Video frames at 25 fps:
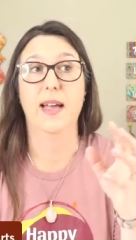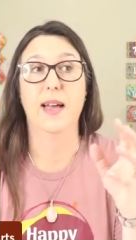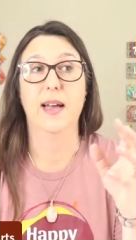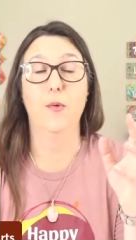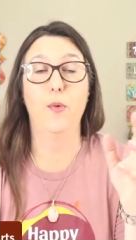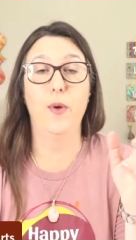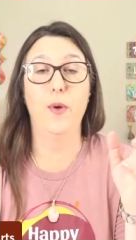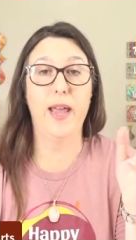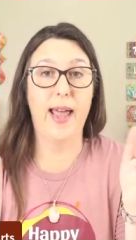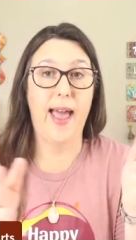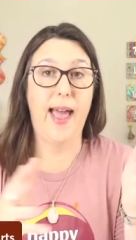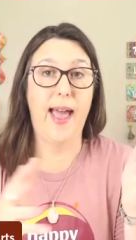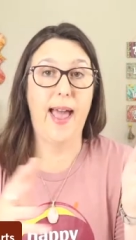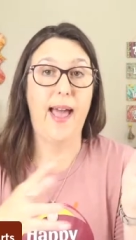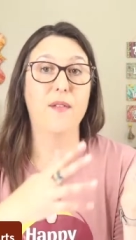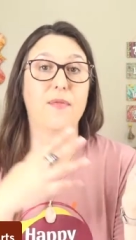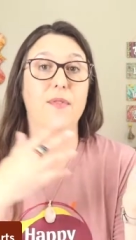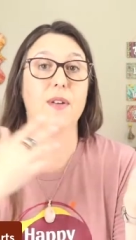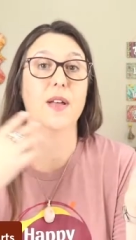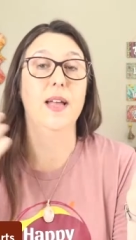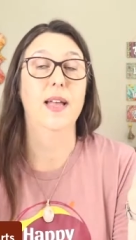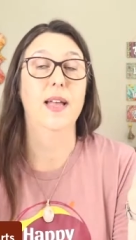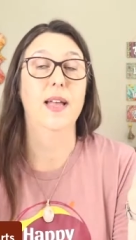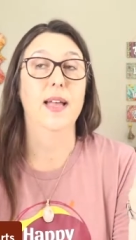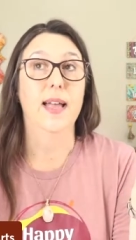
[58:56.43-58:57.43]
We have
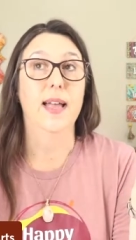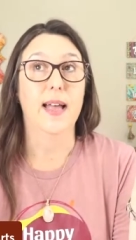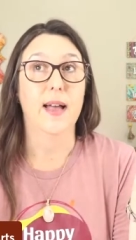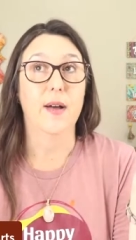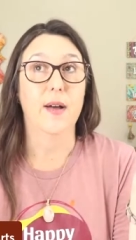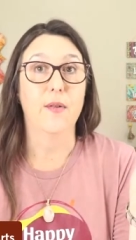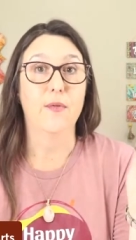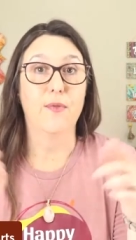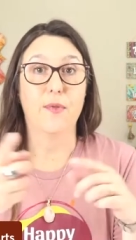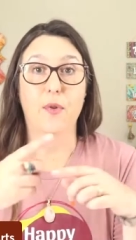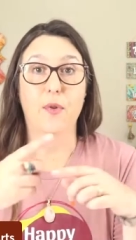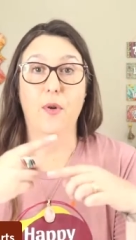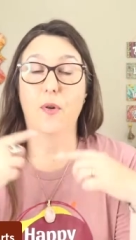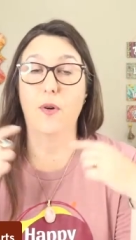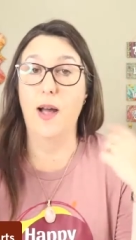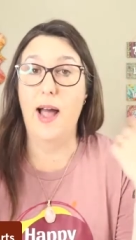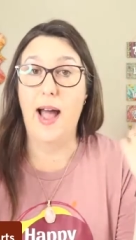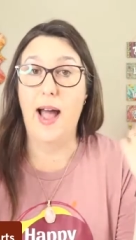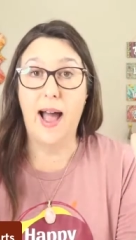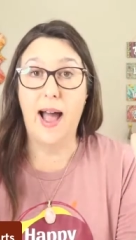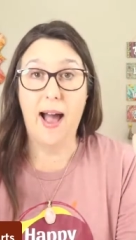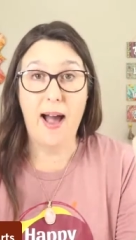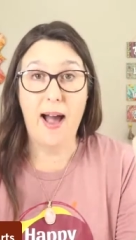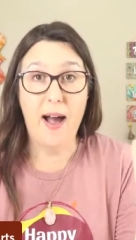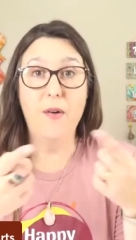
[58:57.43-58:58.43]
from
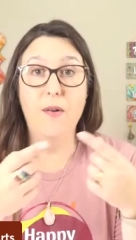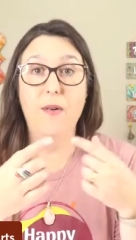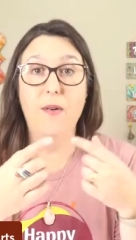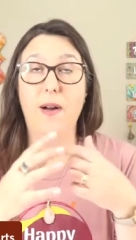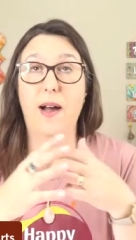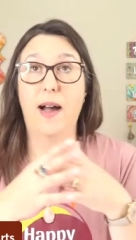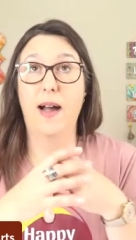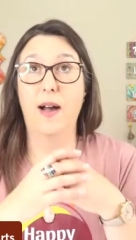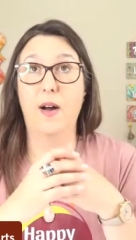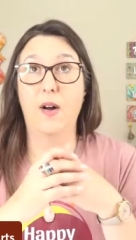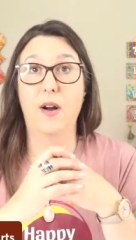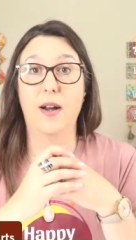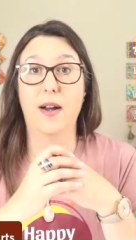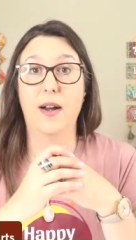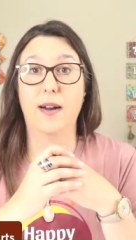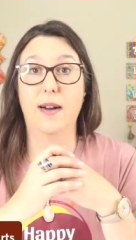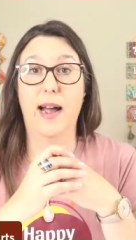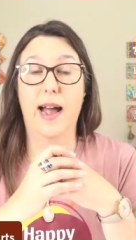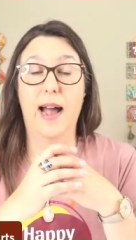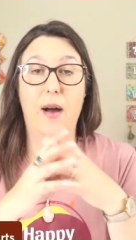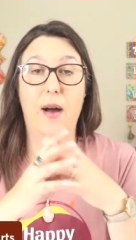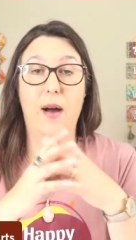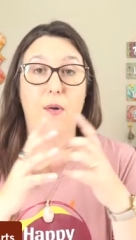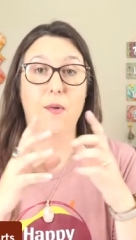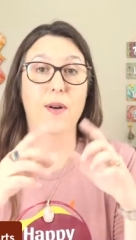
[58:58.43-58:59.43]
our, our,
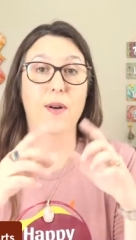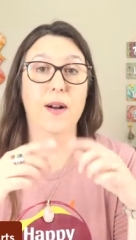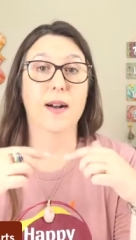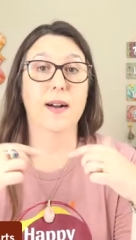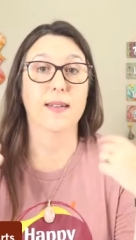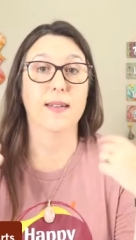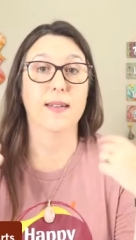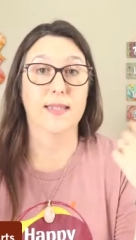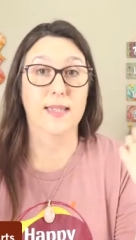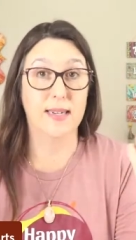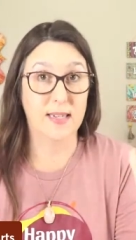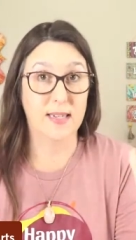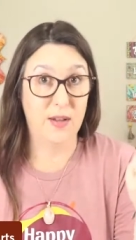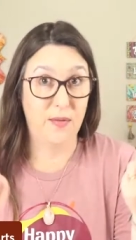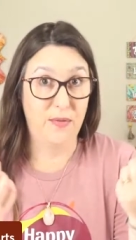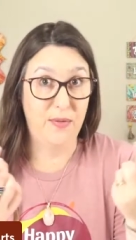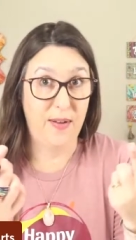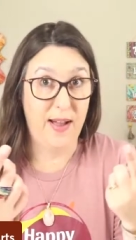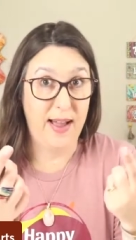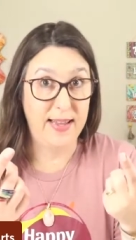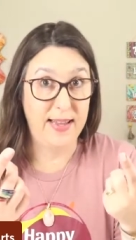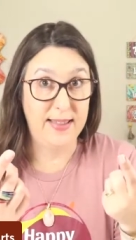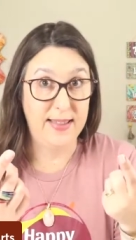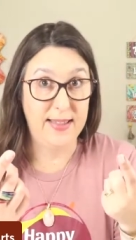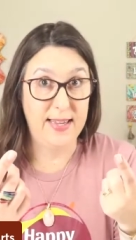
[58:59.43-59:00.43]
our
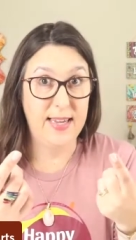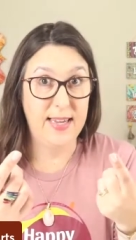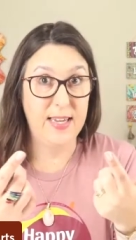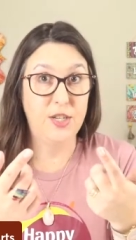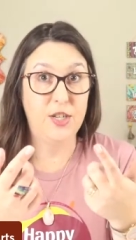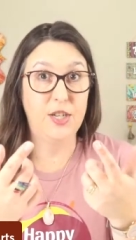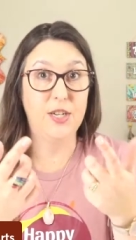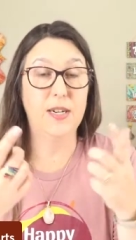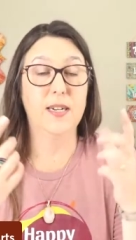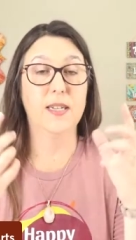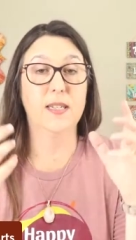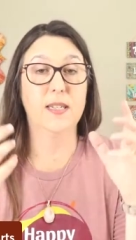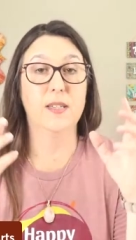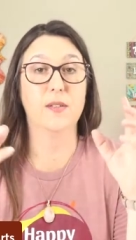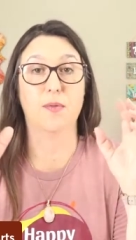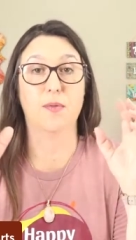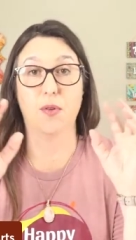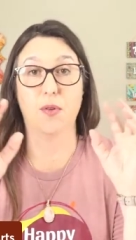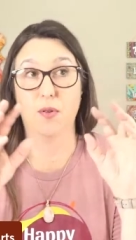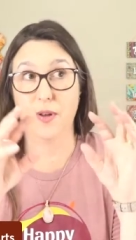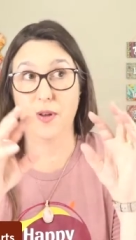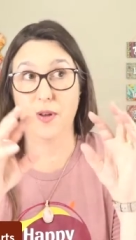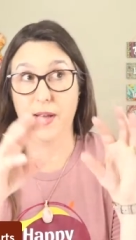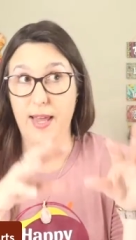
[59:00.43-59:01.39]
certified teachers from